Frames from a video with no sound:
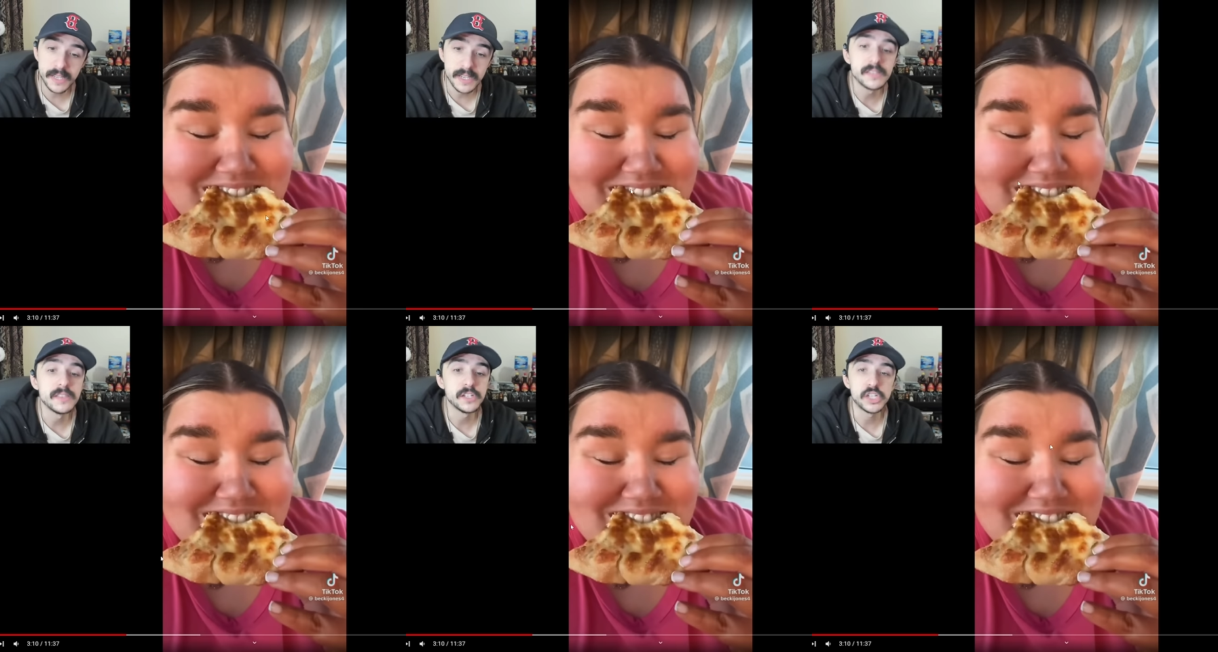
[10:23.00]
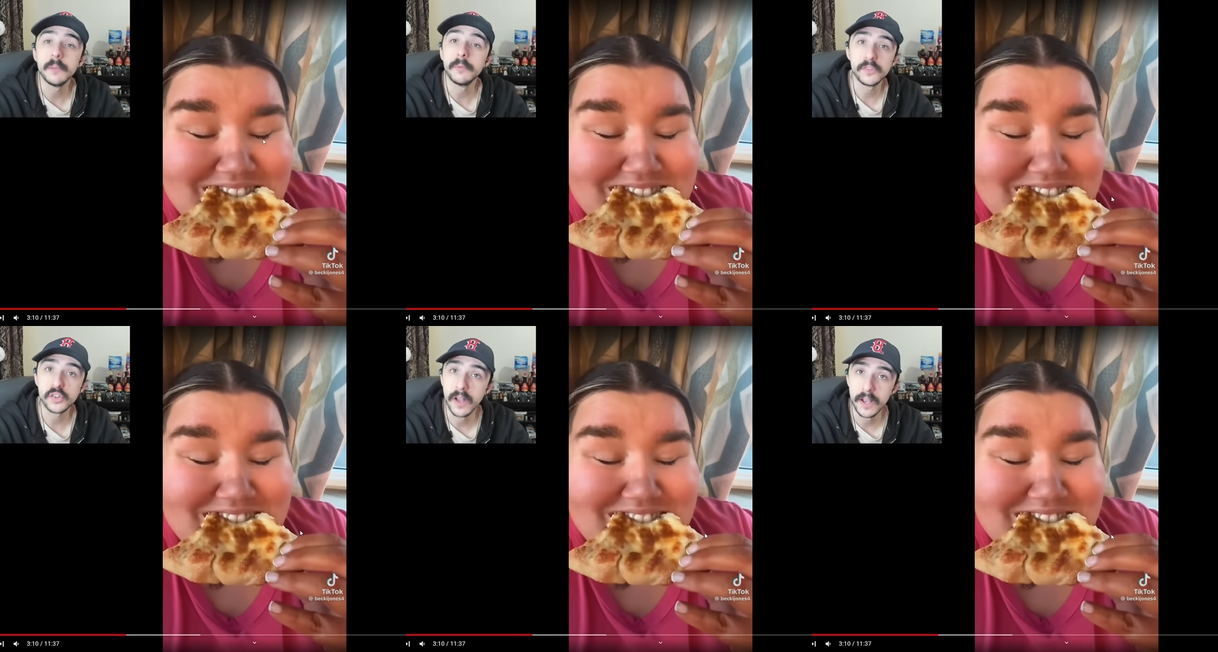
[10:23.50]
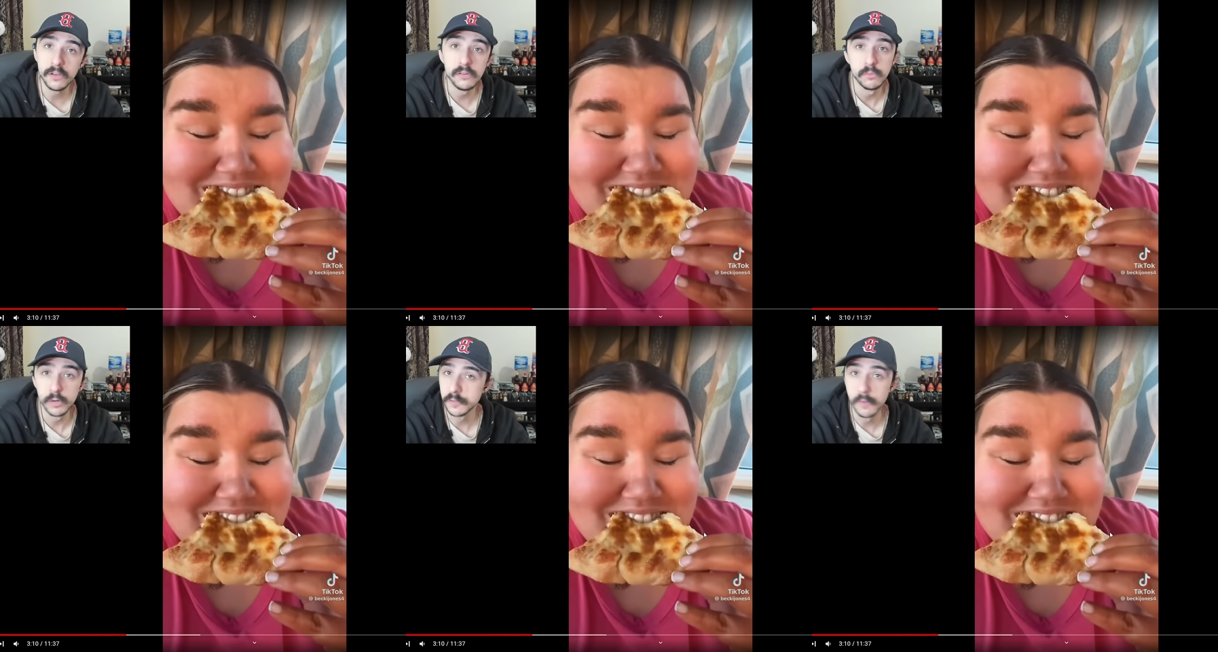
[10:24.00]
Speaker 1: is in the shape of a triangle,
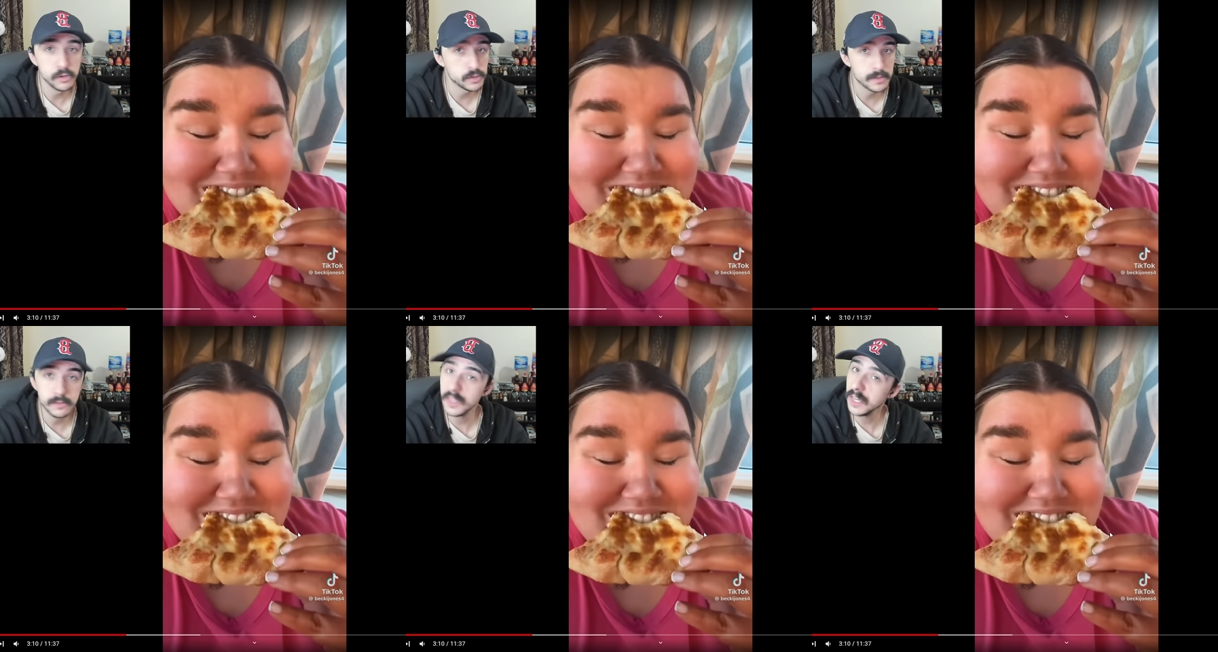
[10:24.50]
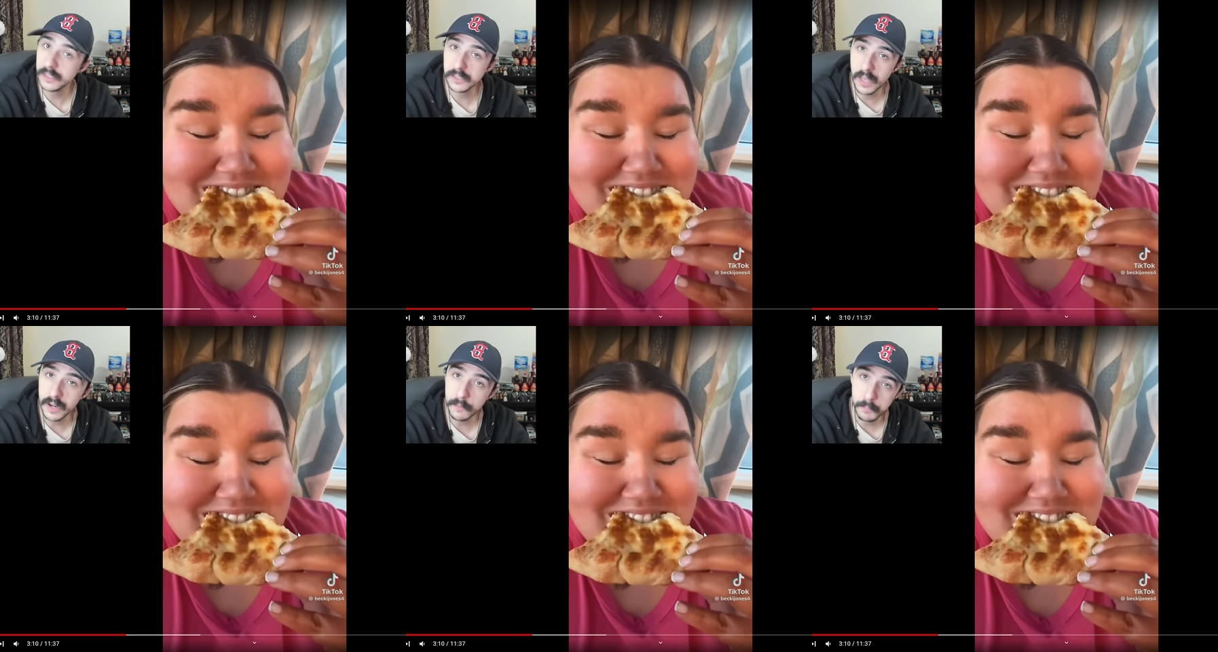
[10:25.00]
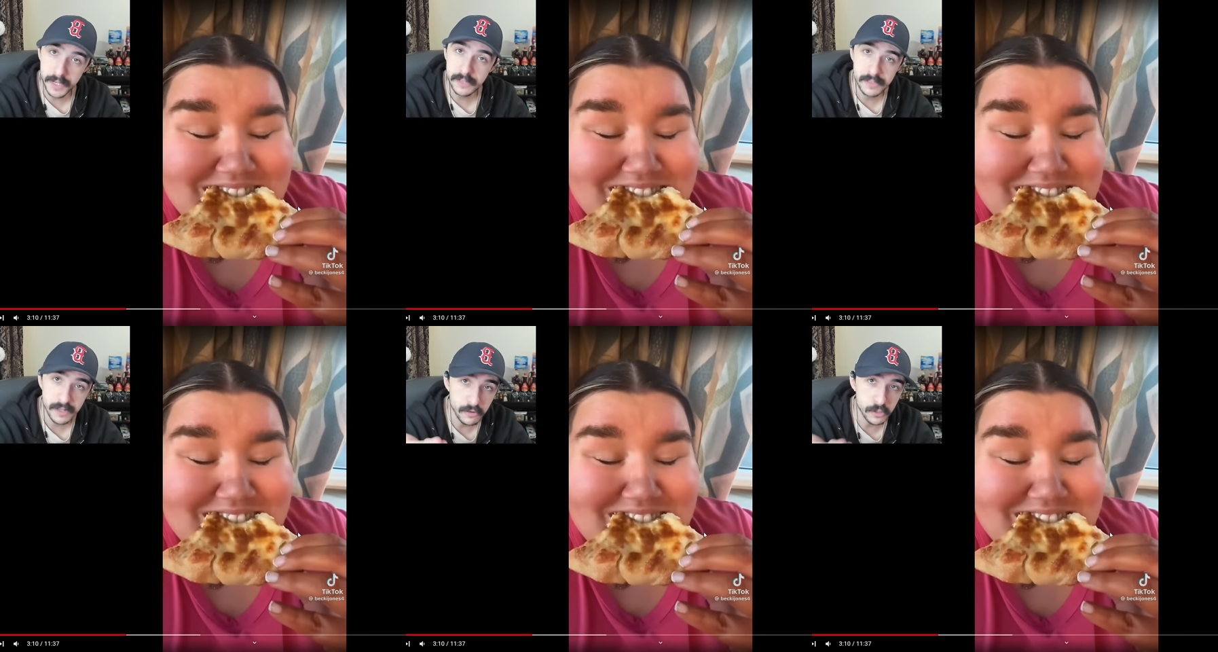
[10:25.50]
which most things that are pizza
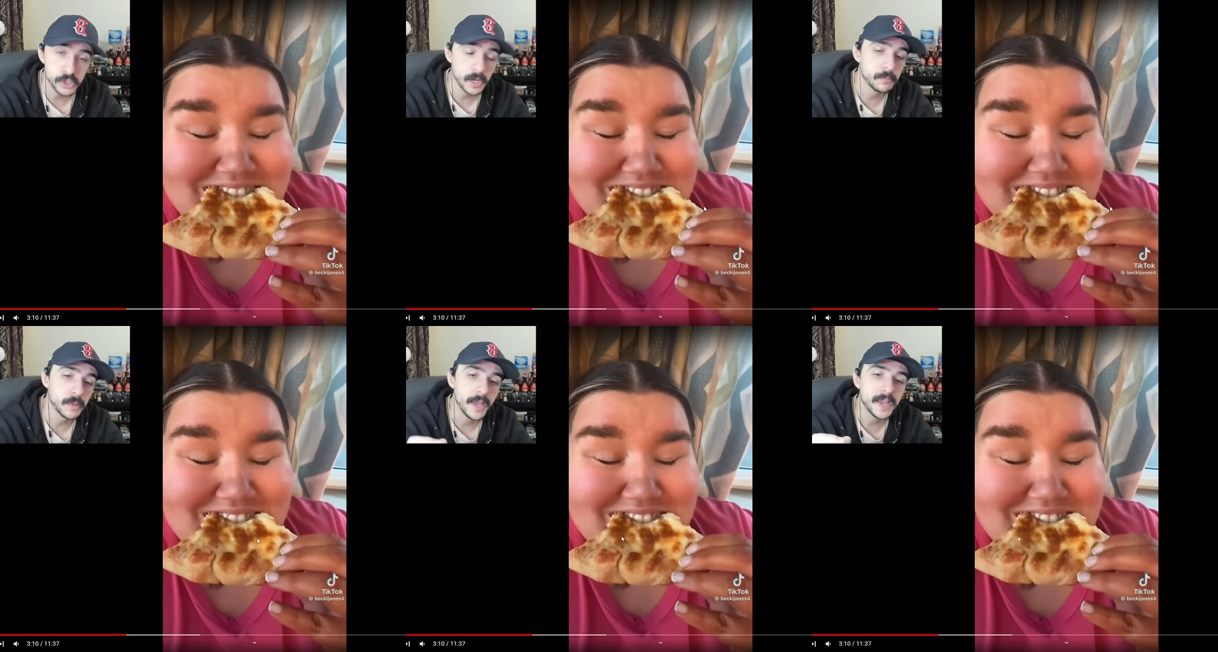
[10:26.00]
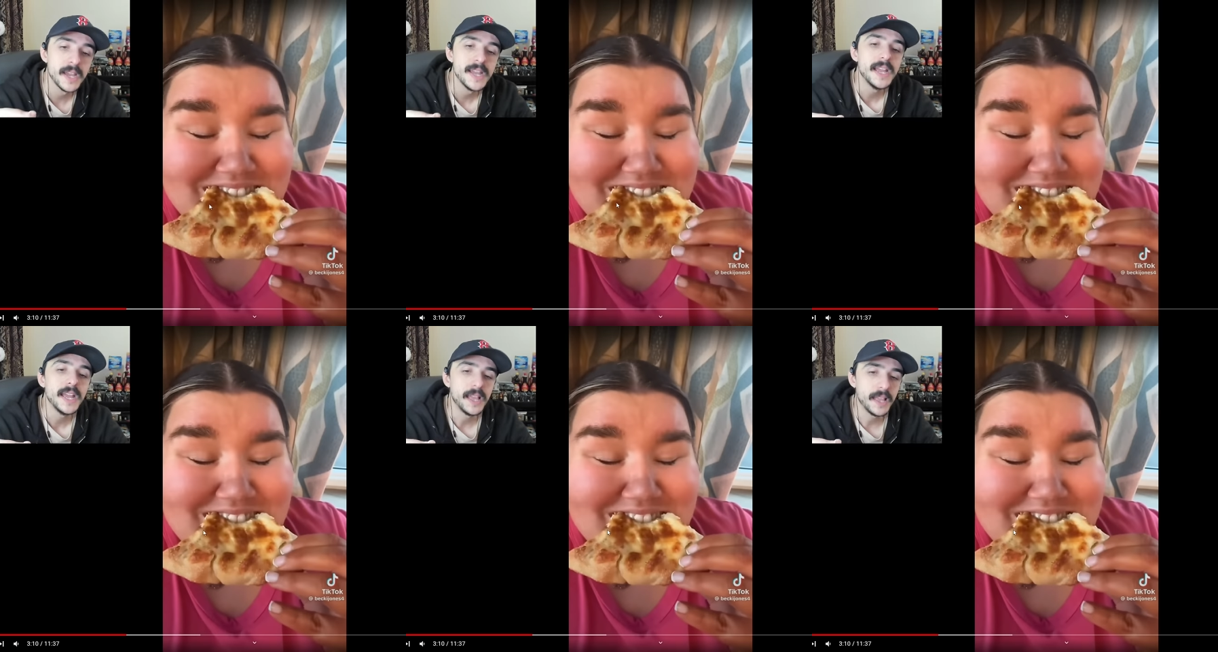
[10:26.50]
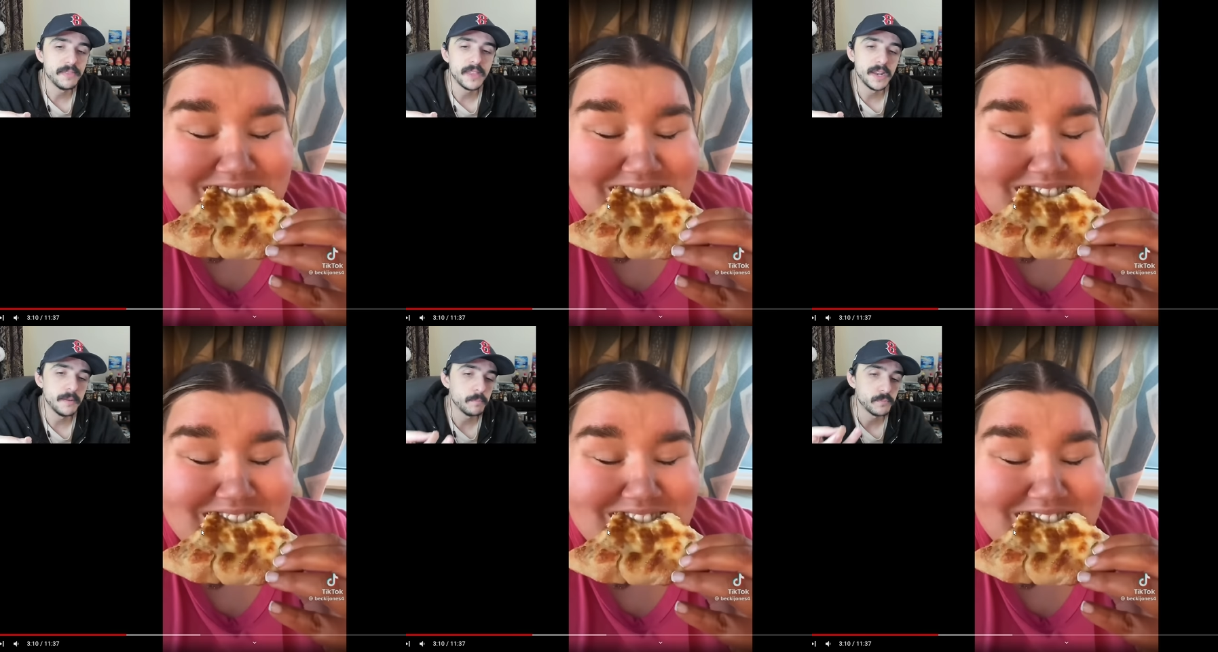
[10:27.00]
are shaped like. And then
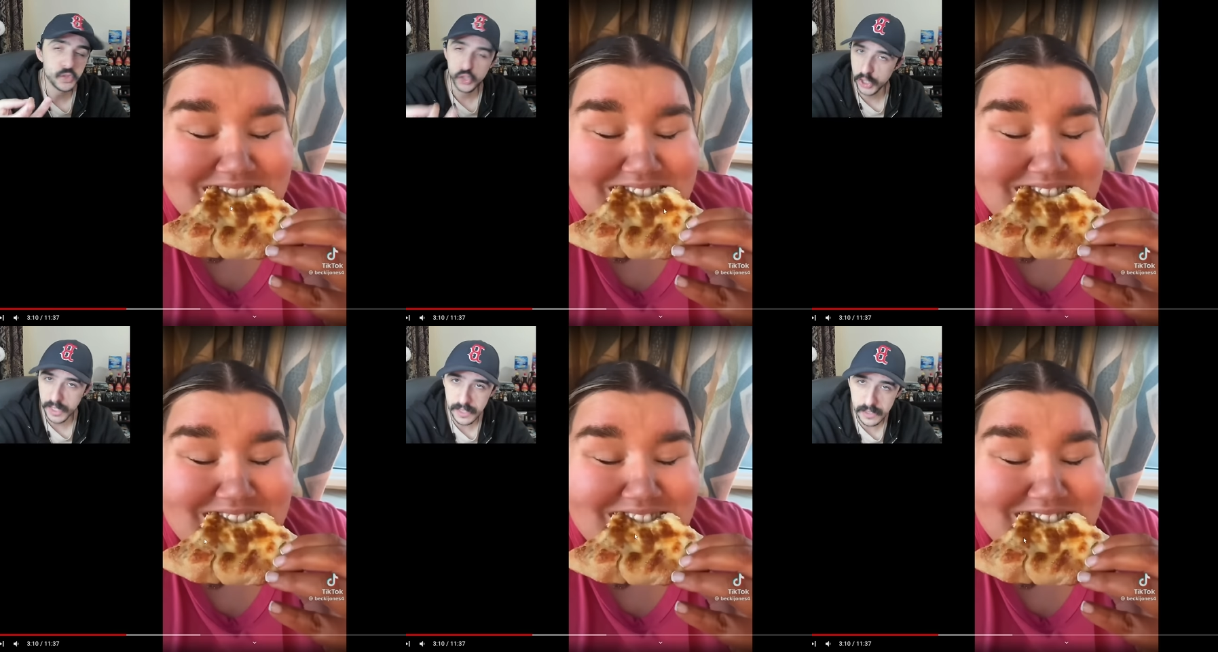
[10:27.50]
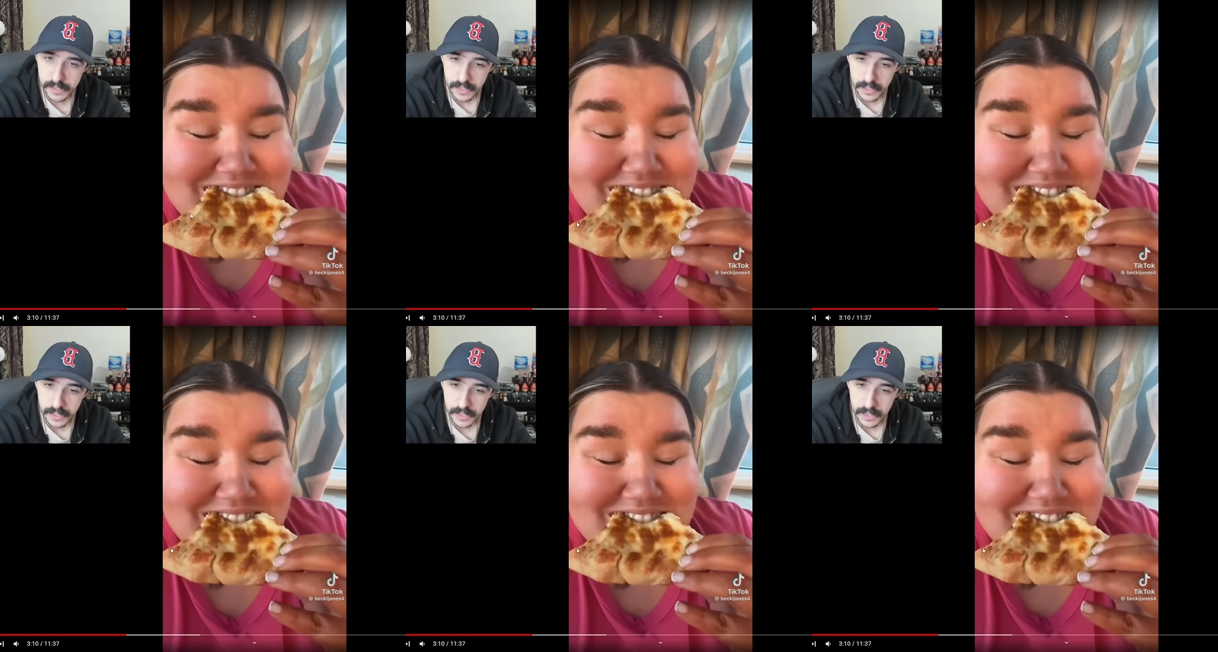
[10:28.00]
cheese